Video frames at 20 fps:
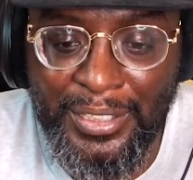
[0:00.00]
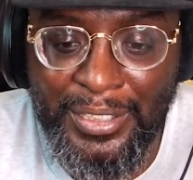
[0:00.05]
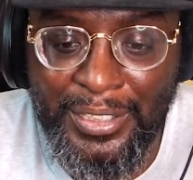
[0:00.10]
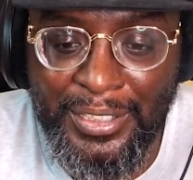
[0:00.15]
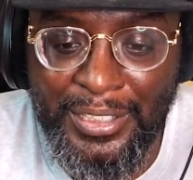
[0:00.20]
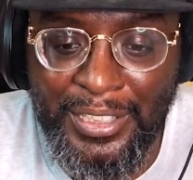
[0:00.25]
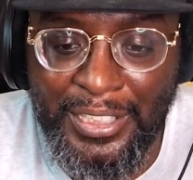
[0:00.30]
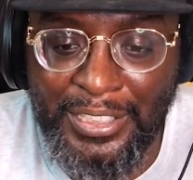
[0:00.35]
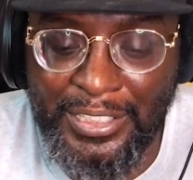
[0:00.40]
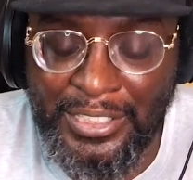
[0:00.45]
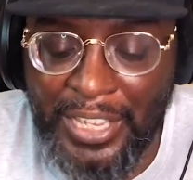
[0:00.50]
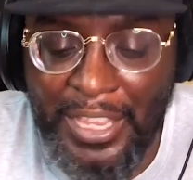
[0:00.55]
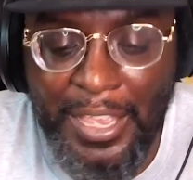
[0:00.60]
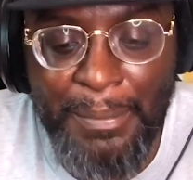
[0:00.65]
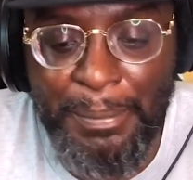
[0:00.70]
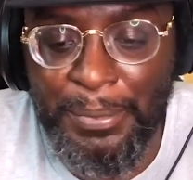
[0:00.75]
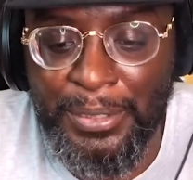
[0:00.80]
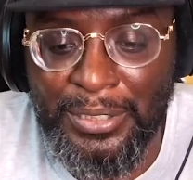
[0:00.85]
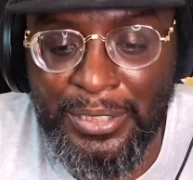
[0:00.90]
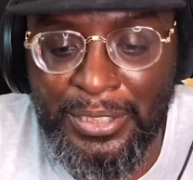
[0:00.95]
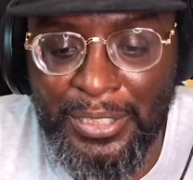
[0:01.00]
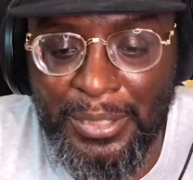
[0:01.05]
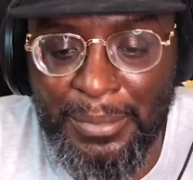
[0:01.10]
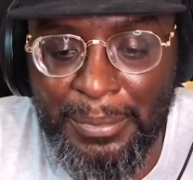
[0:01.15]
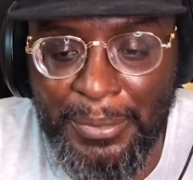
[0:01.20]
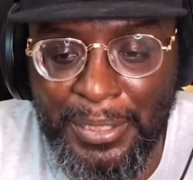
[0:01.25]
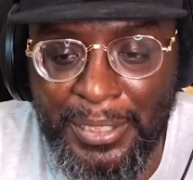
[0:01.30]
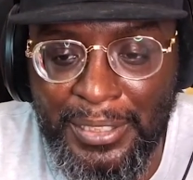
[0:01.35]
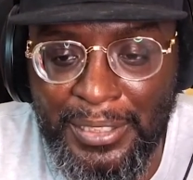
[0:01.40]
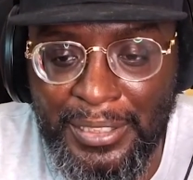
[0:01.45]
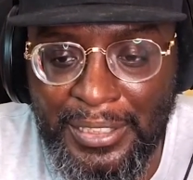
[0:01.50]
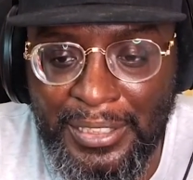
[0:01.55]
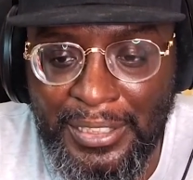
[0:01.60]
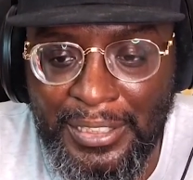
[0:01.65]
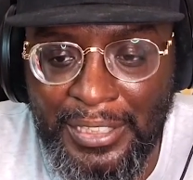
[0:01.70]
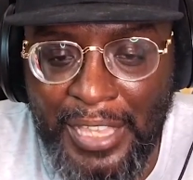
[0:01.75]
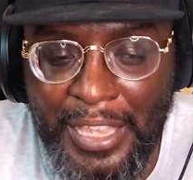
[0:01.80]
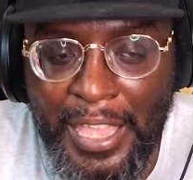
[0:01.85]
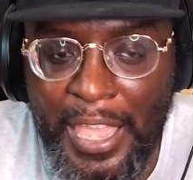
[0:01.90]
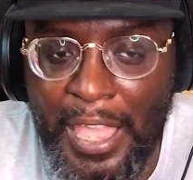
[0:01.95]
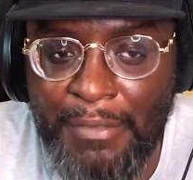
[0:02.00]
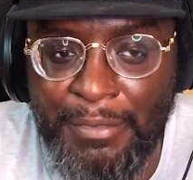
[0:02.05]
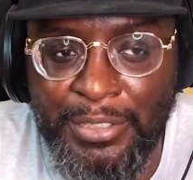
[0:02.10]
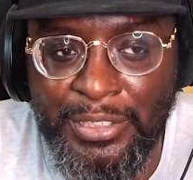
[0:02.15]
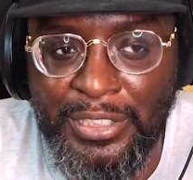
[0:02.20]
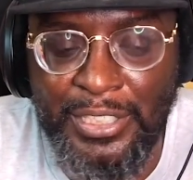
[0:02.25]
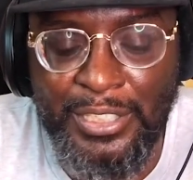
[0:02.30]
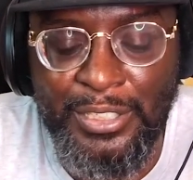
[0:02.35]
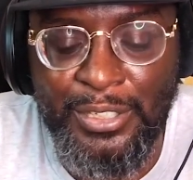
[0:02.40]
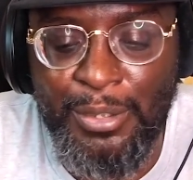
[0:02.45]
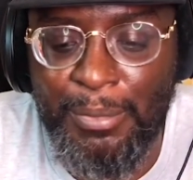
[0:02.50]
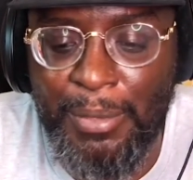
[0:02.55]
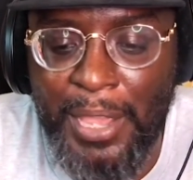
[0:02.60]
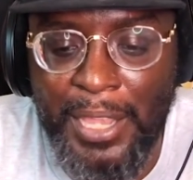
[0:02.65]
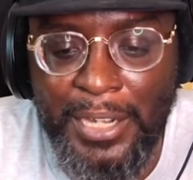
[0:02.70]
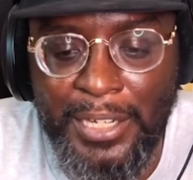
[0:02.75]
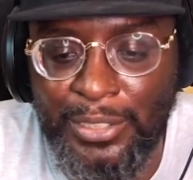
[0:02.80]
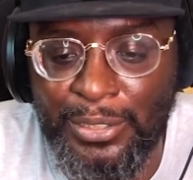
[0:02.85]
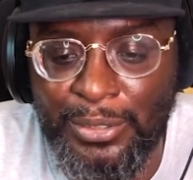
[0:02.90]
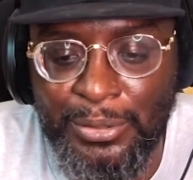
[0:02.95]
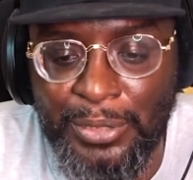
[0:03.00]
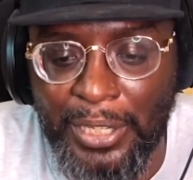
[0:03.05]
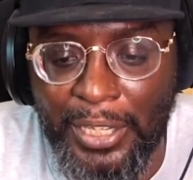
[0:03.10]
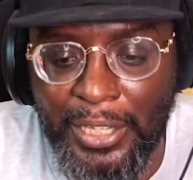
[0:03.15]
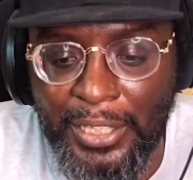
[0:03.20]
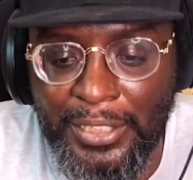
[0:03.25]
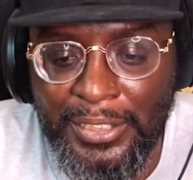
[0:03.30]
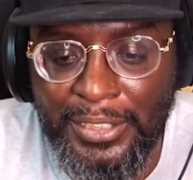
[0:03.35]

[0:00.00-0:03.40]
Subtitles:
the championship, and they haven't seen nobody do that.